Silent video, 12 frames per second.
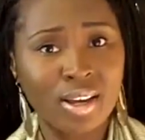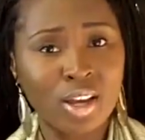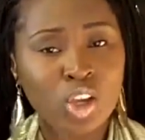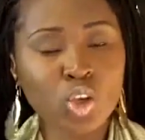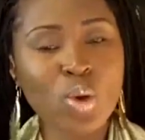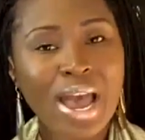
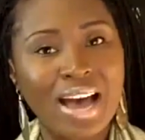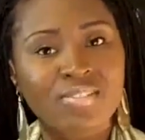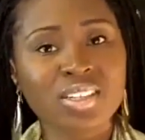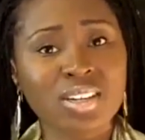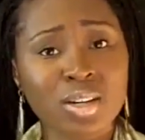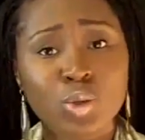you have to
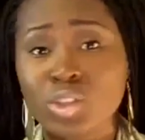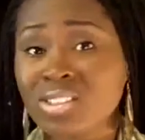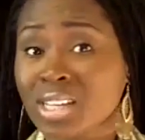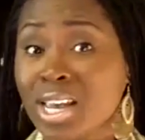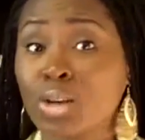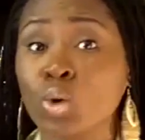
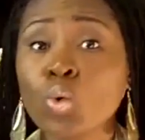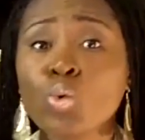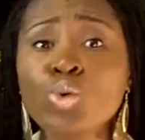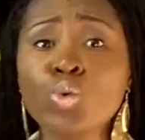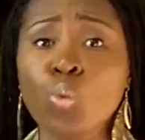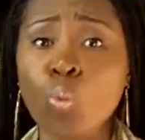understand who
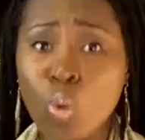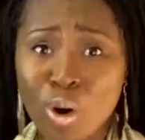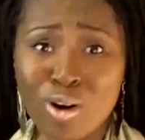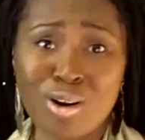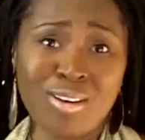you were.